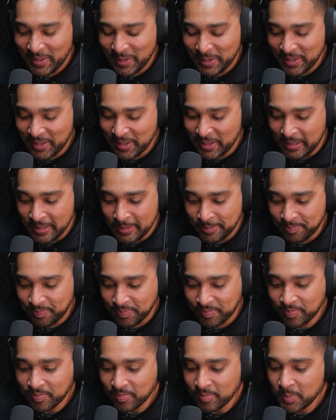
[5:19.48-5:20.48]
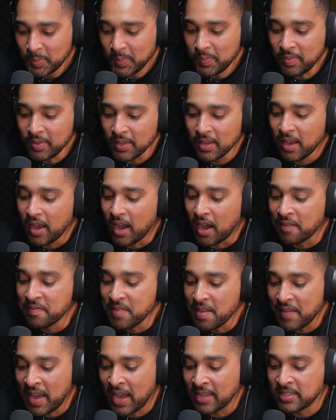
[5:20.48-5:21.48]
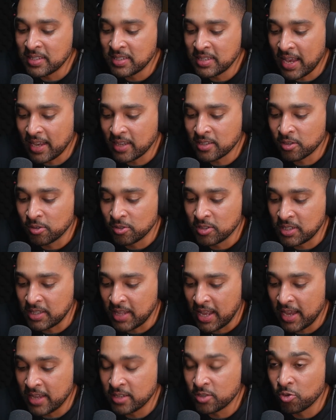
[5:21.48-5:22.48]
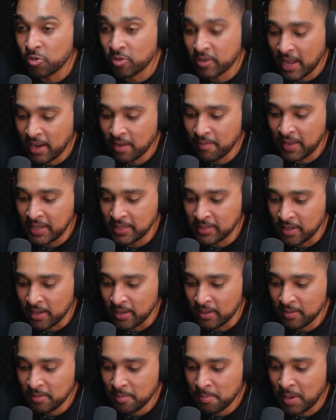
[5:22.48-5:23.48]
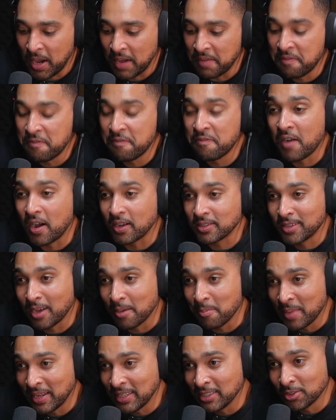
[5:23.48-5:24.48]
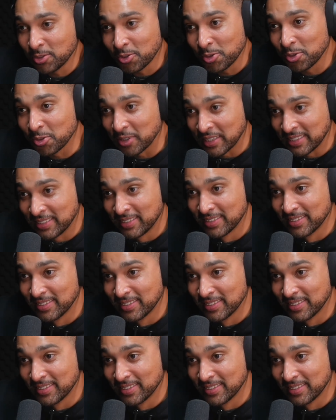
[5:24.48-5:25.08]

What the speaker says: Oh. I've never had sex on stairs or an elevator, but I've fucked up many stories.